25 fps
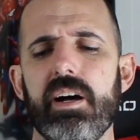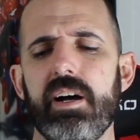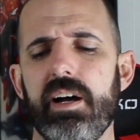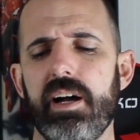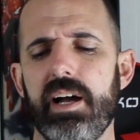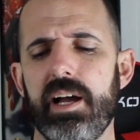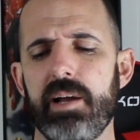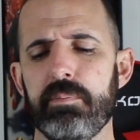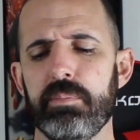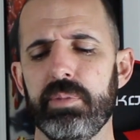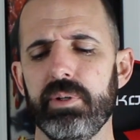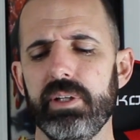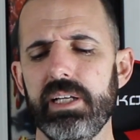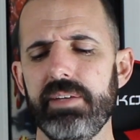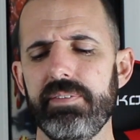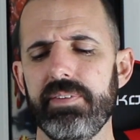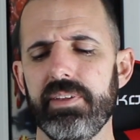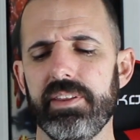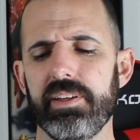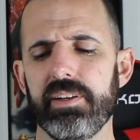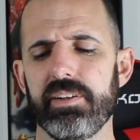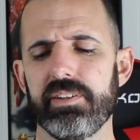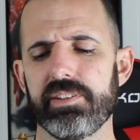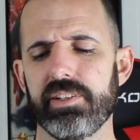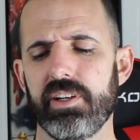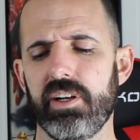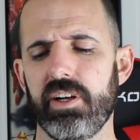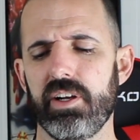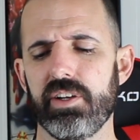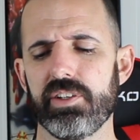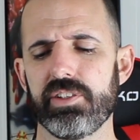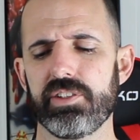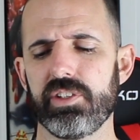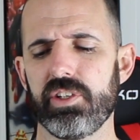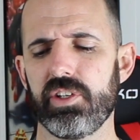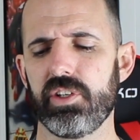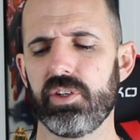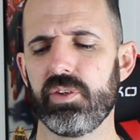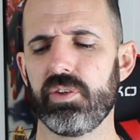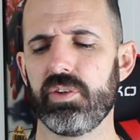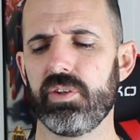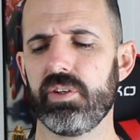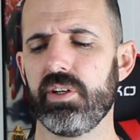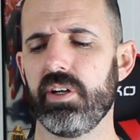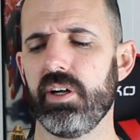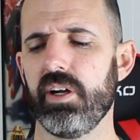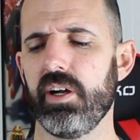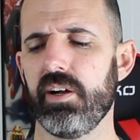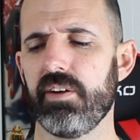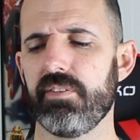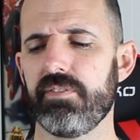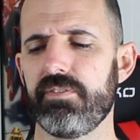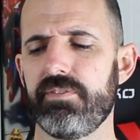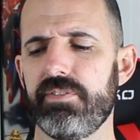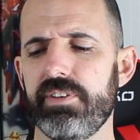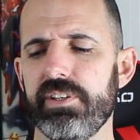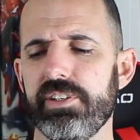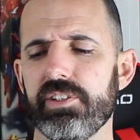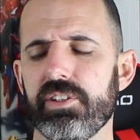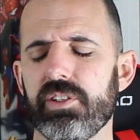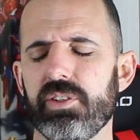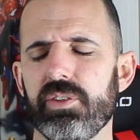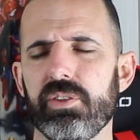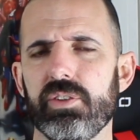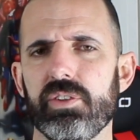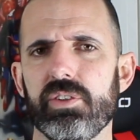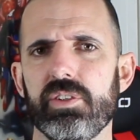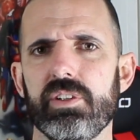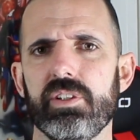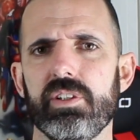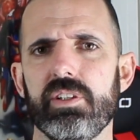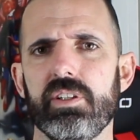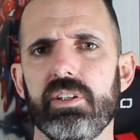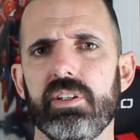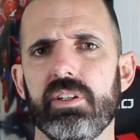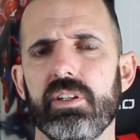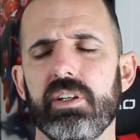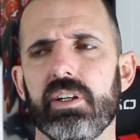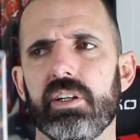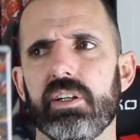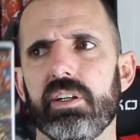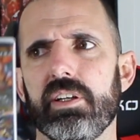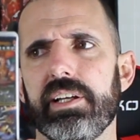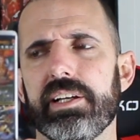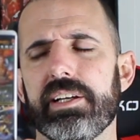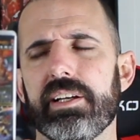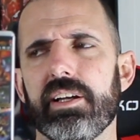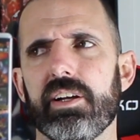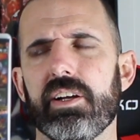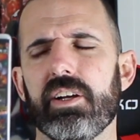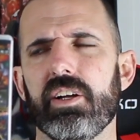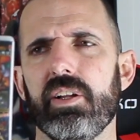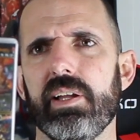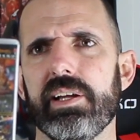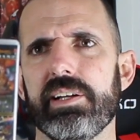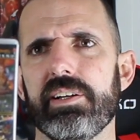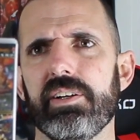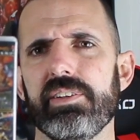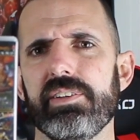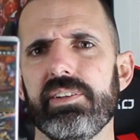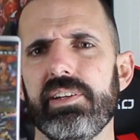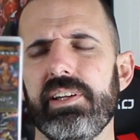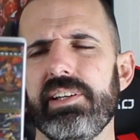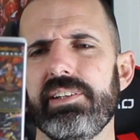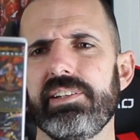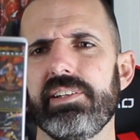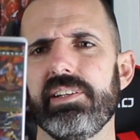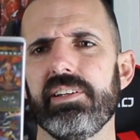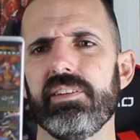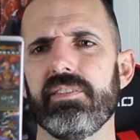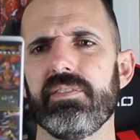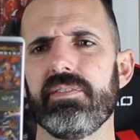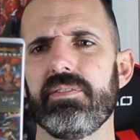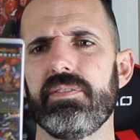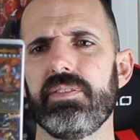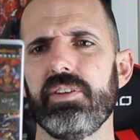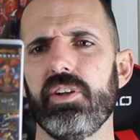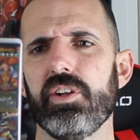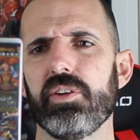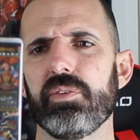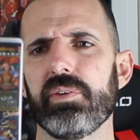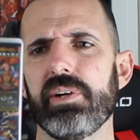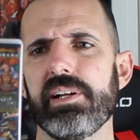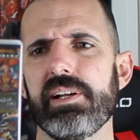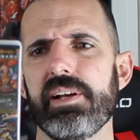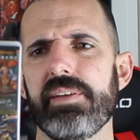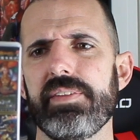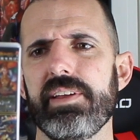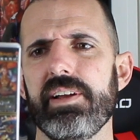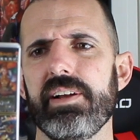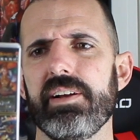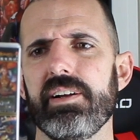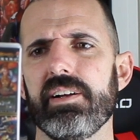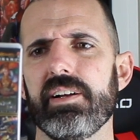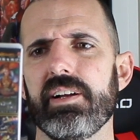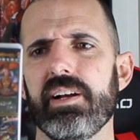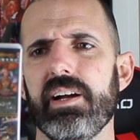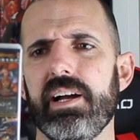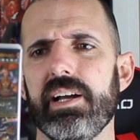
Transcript: I believe that there's also a physical or like a collector's edition floating around out there.